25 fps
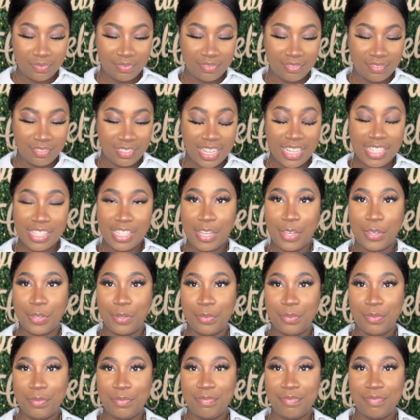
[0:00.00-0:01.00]
That's cute.
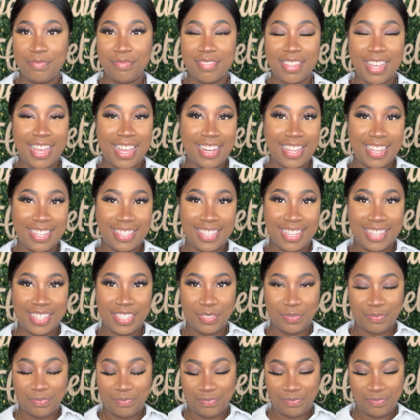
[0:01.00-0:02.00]
I like that.
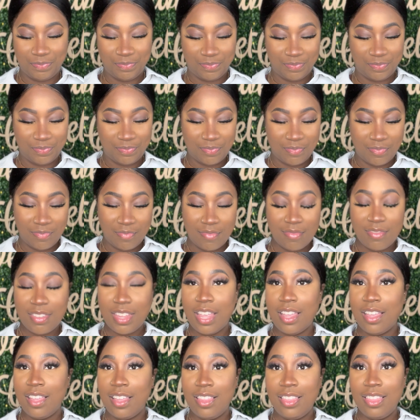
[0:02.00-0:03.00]

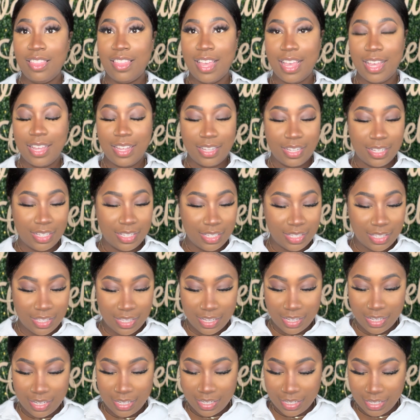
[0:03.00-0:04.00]
That is
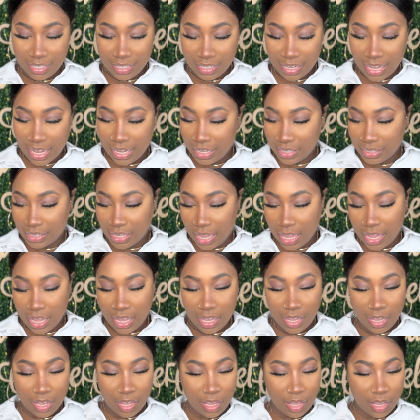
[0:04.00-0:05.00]
the, like I
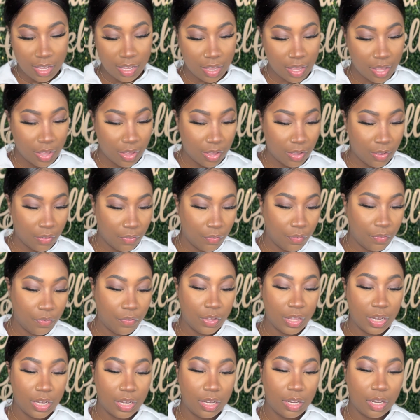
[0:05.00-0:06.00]
said,
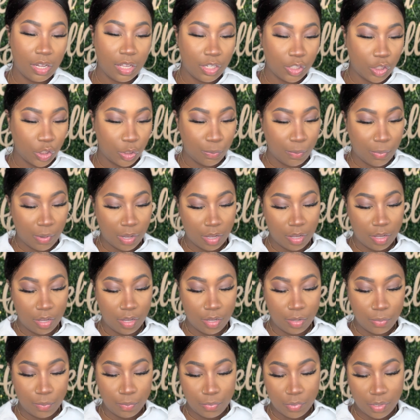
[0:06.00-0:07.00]
Flush
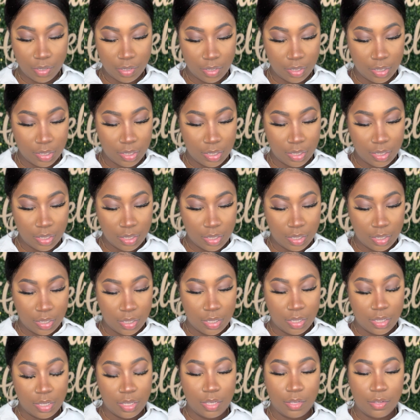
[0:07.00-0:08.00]
Balm.
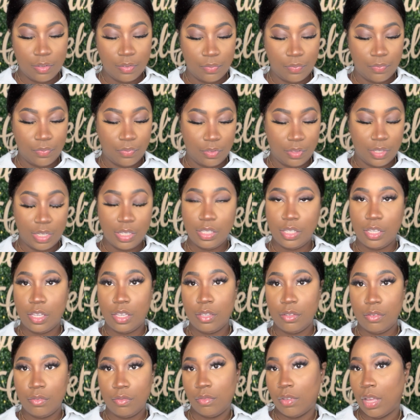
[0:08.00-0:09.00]
That's
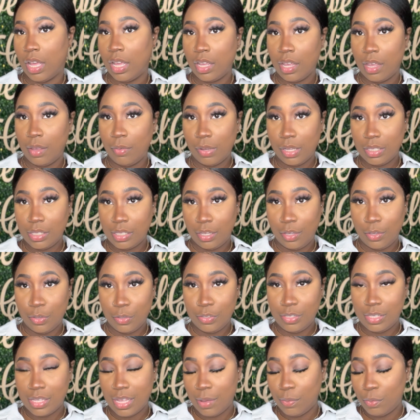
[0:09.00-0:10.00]
cute. I can't wait to
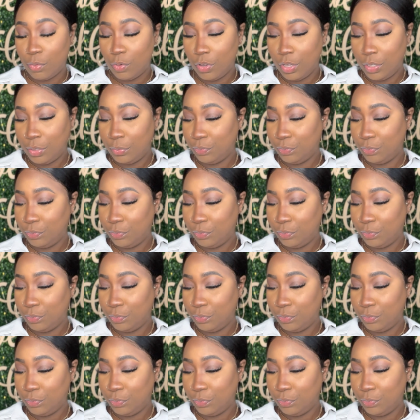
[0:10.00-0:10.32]
use that more.